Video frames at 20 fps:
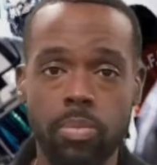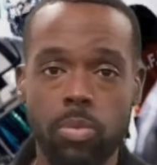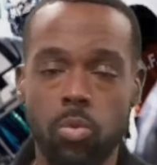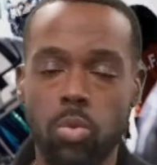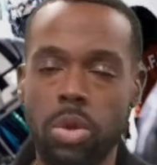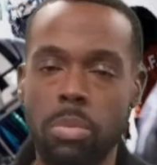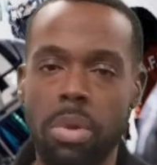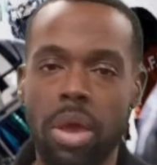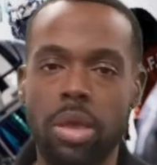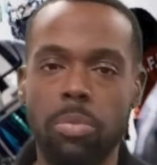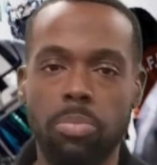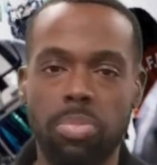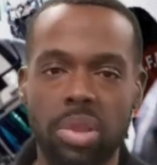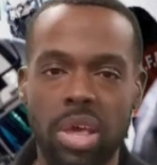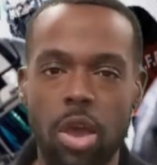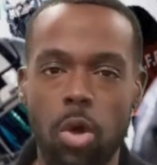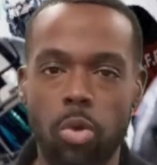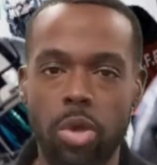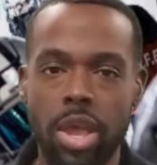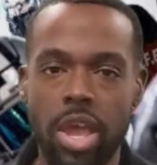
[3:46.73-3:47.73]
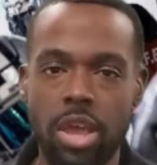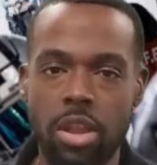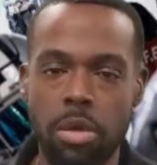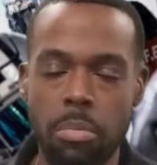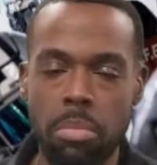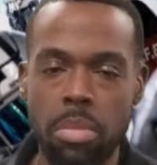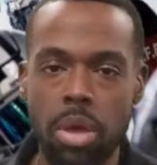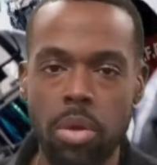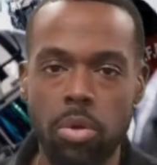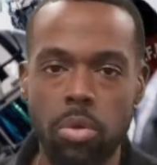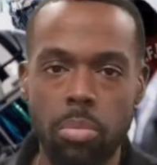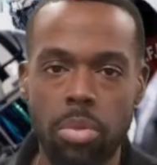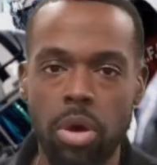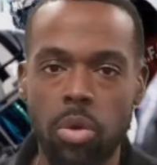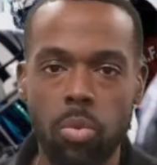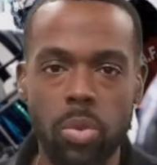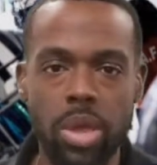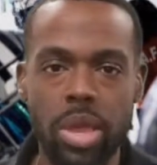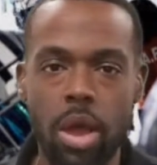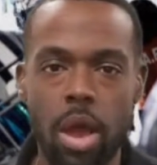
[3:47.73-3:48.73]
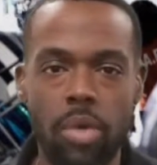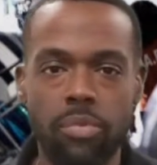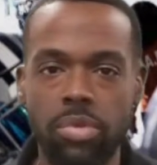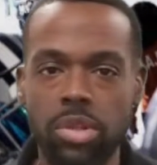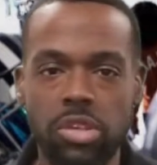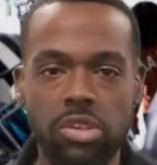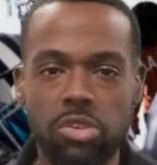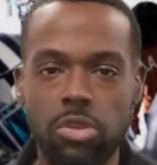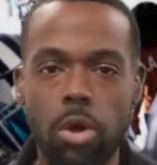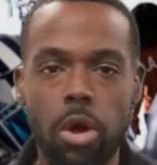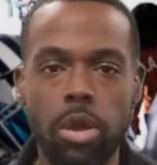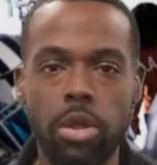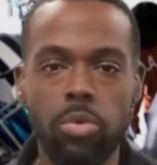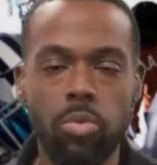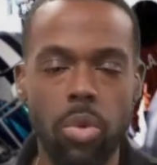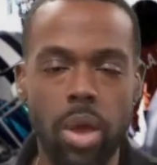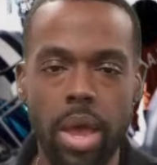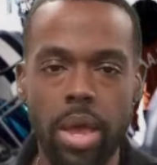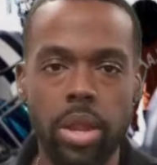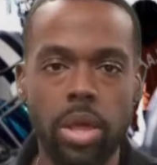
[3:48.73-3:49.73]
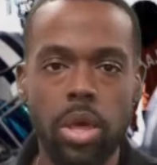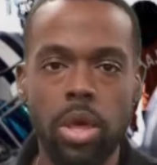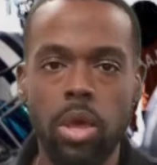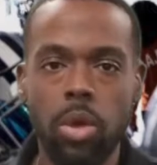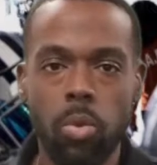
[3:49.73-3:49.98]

We may play okay in the middle, but we haven't started right.